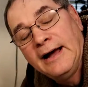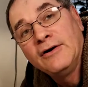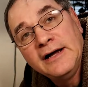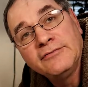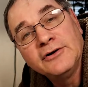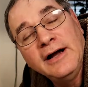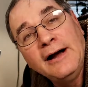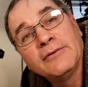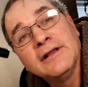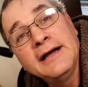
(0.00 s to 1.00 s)
However,
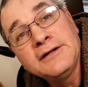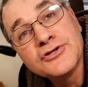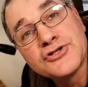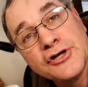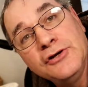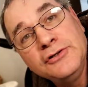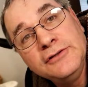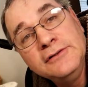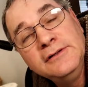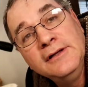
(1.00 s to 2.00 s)
I would like to show you